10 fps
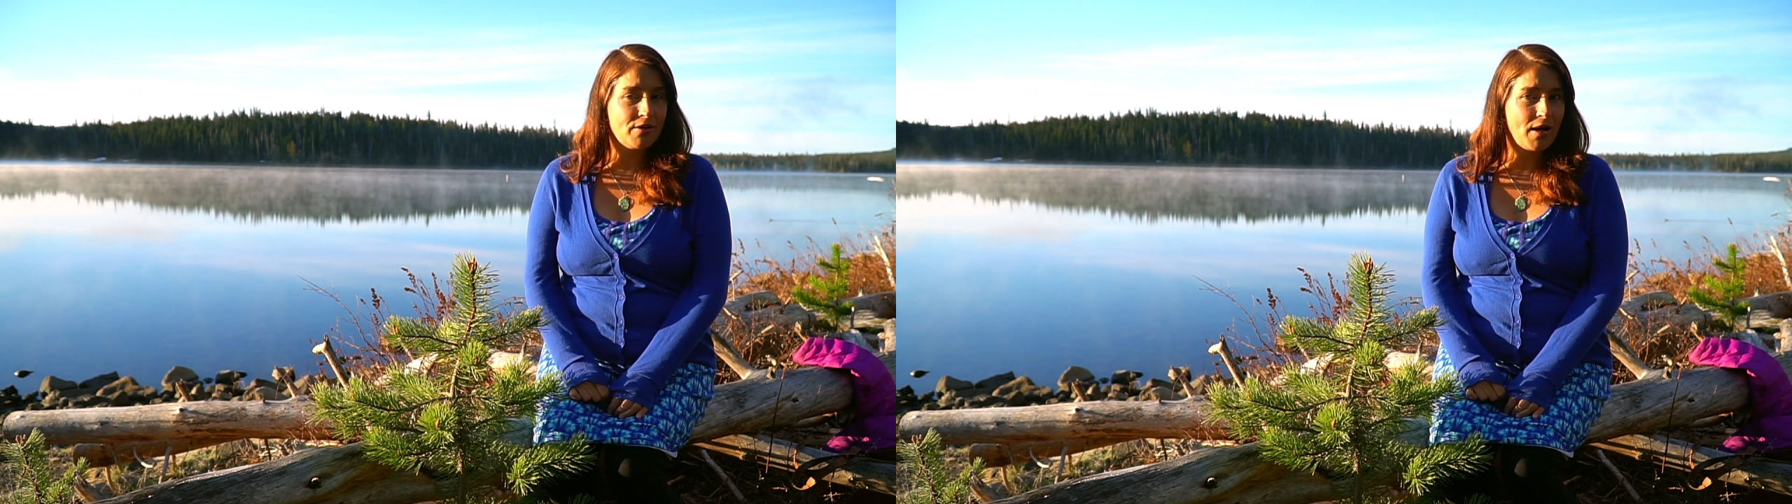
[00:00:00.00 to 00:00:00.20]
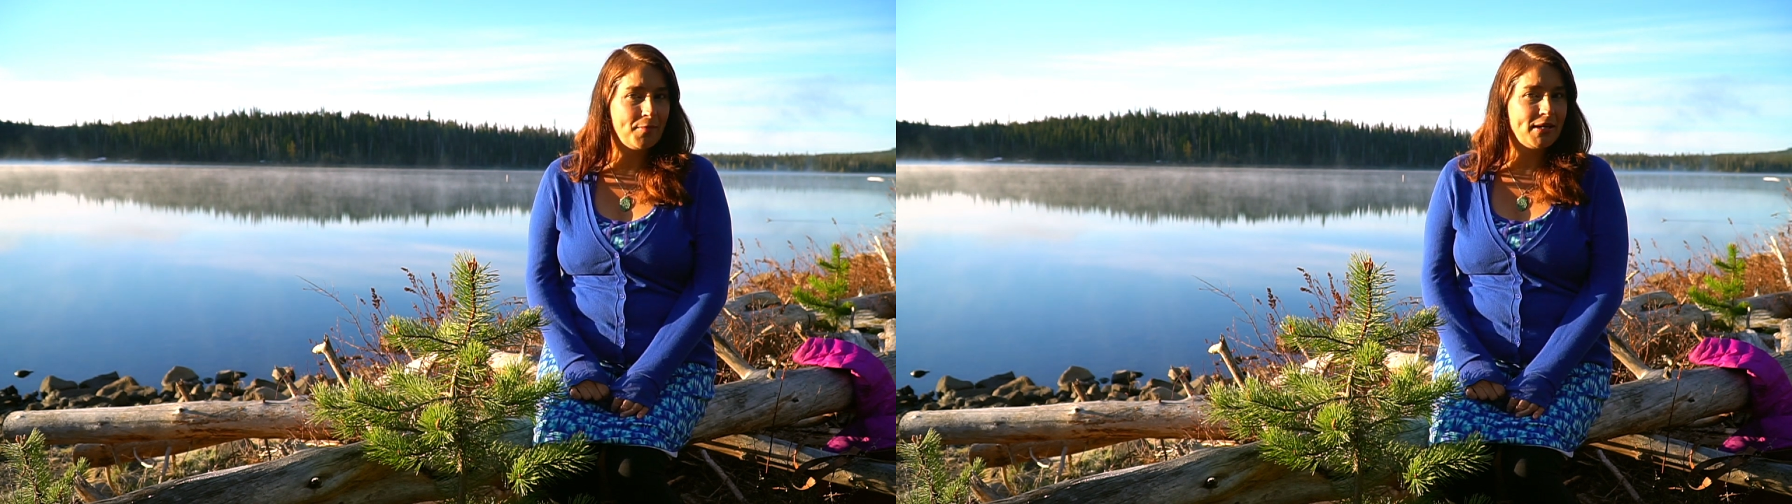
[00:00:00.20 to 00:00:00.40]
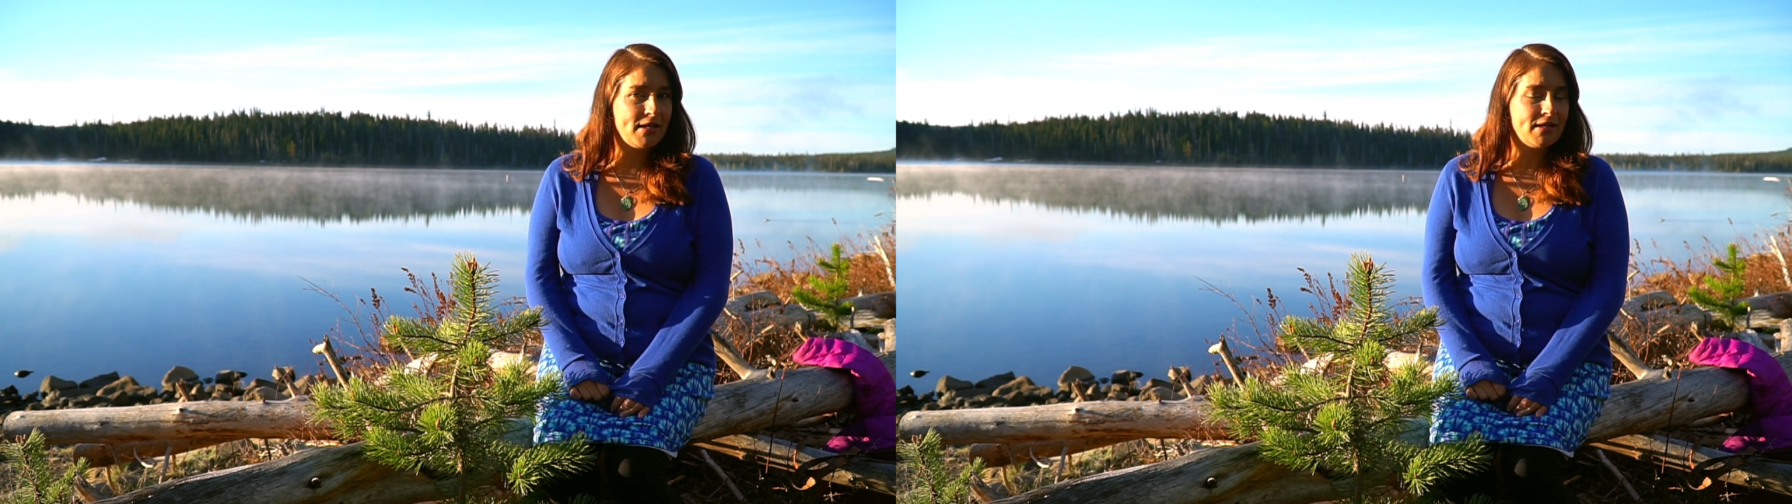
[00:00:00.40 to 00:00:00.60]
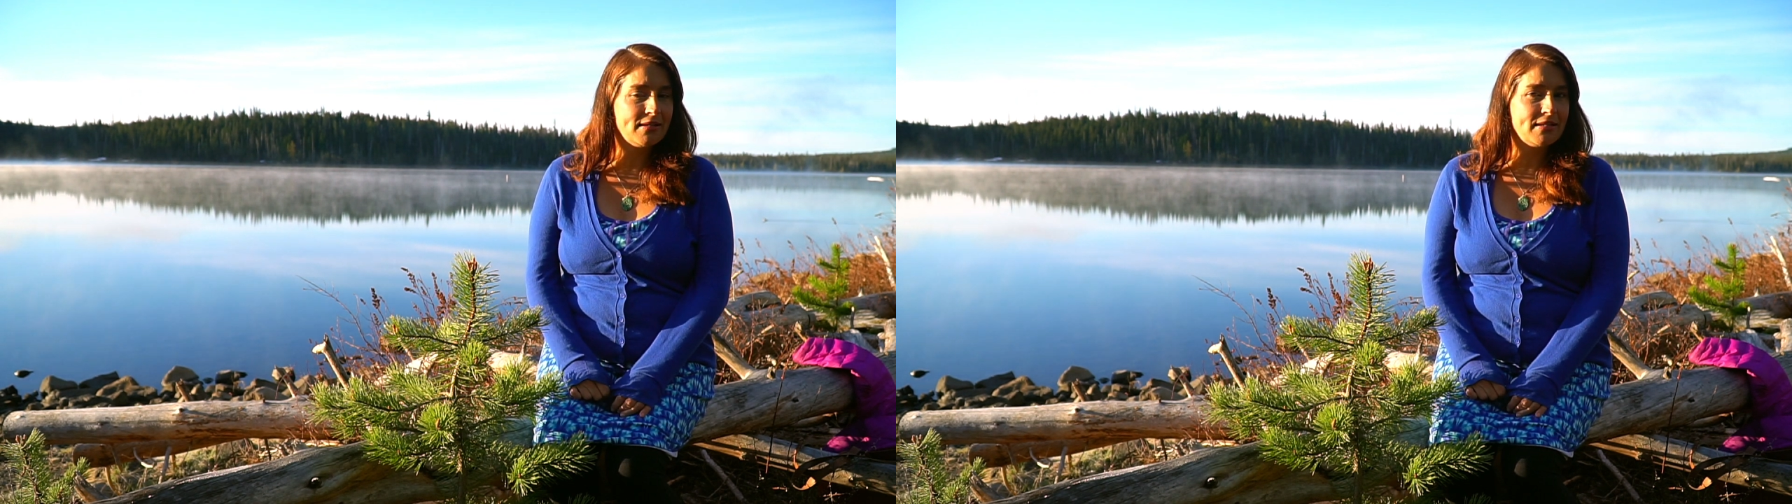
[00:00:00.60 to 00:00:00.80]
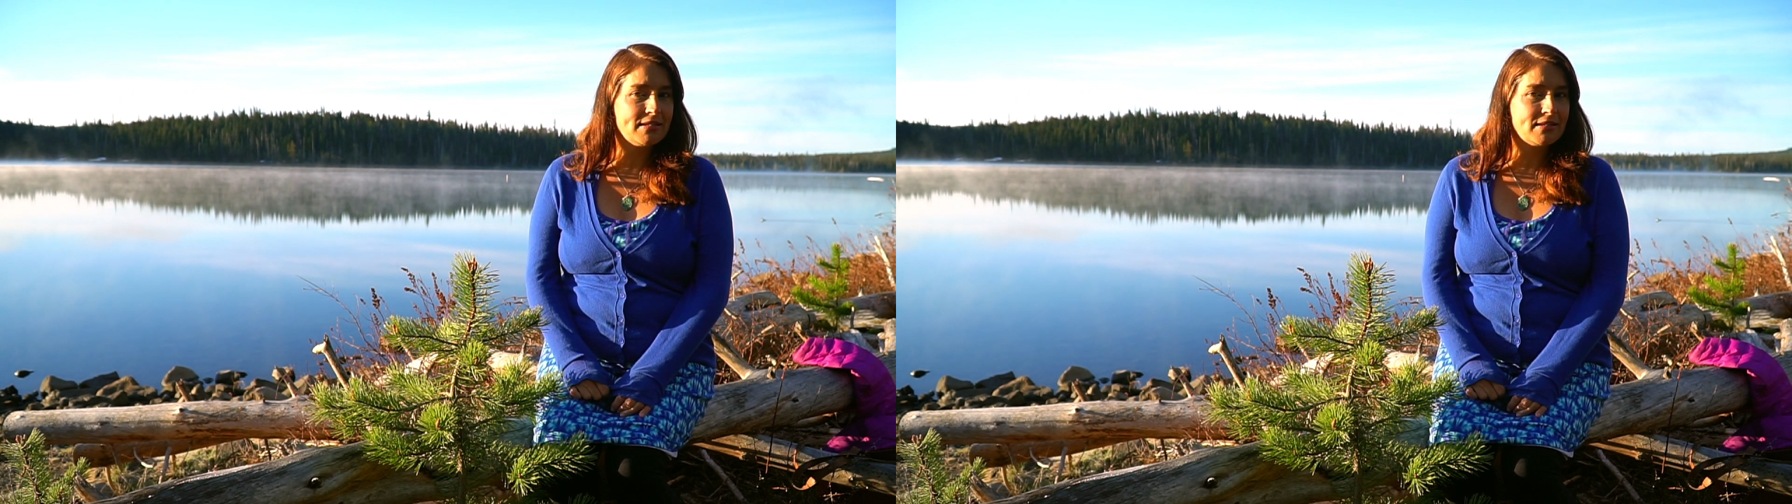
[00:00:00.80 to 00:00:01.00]
coming in
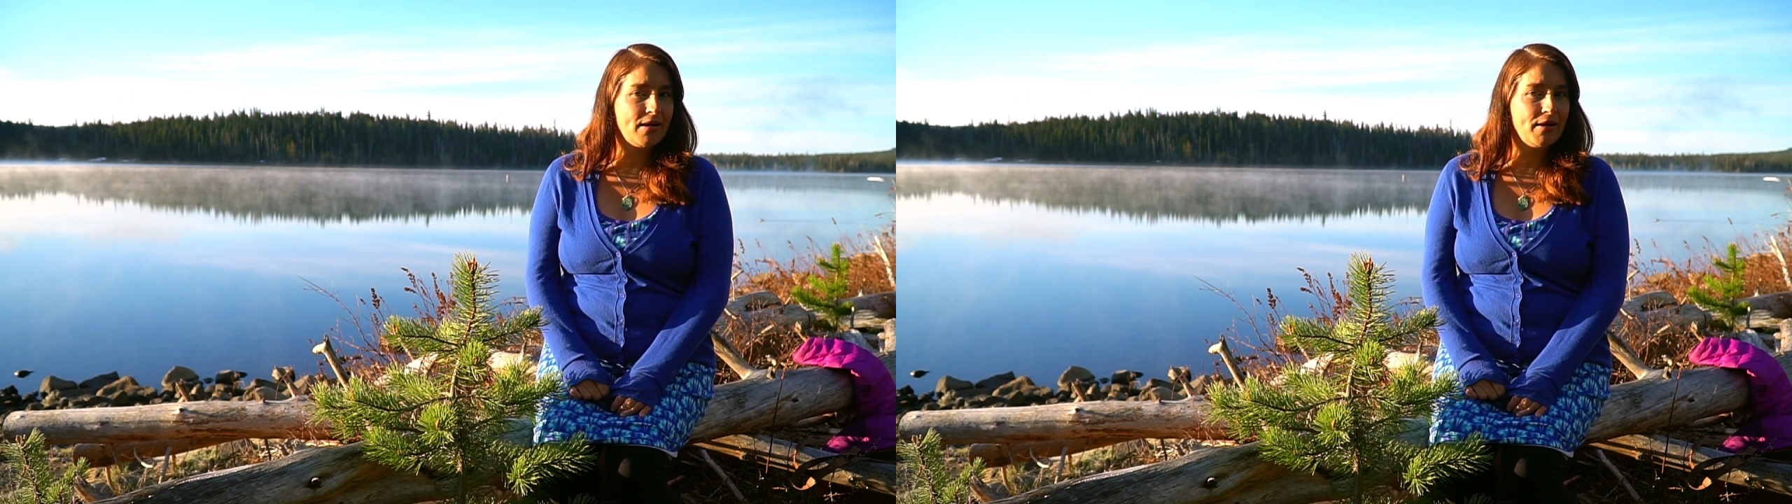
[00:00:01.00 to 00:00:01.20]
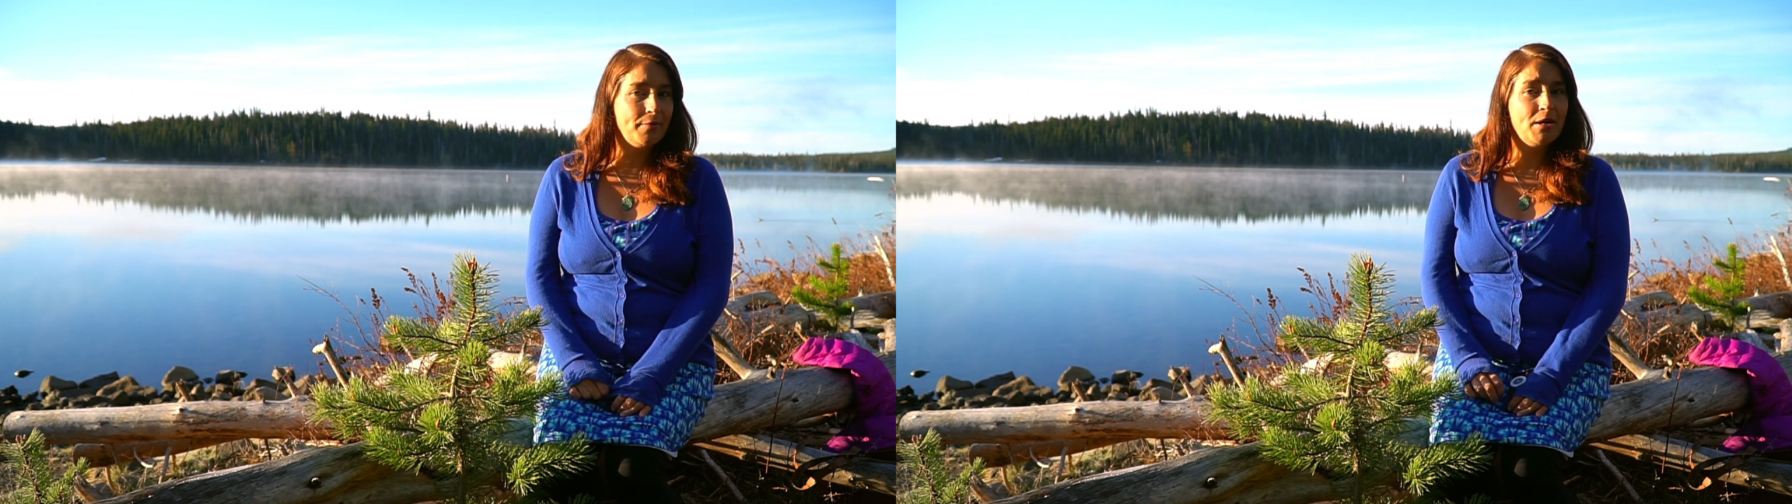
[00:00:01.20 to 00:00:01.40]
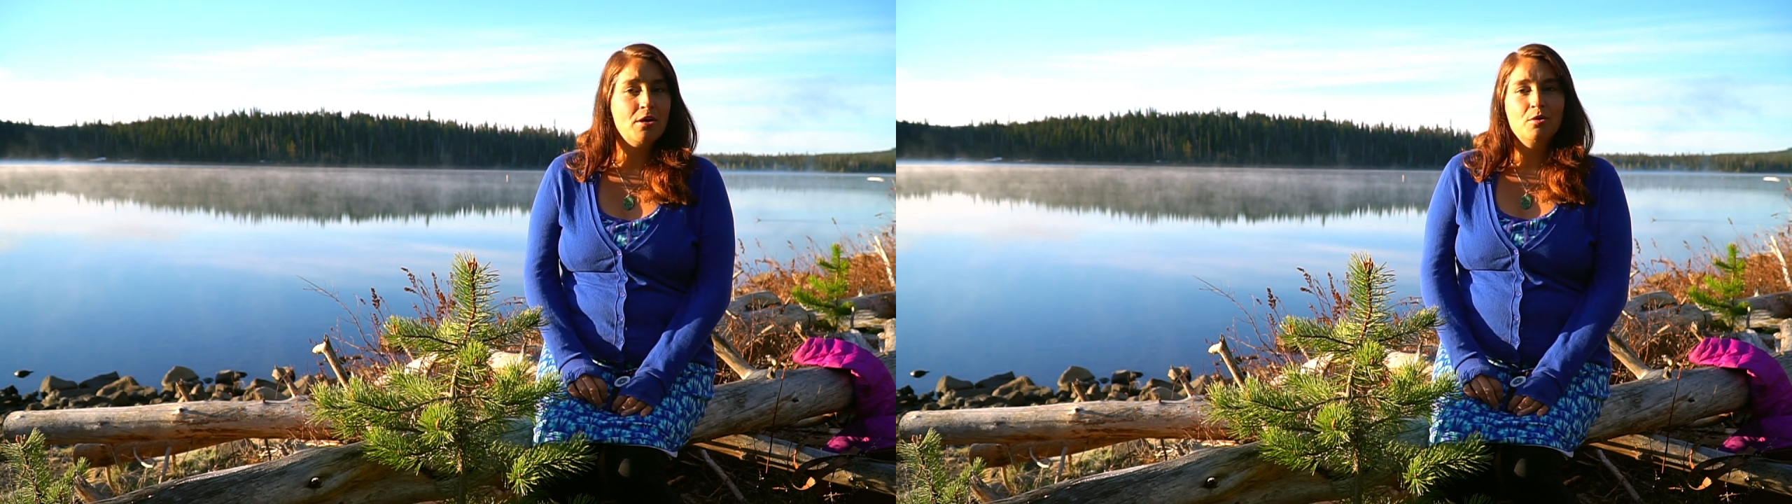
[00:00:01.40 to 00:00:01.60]
at this time,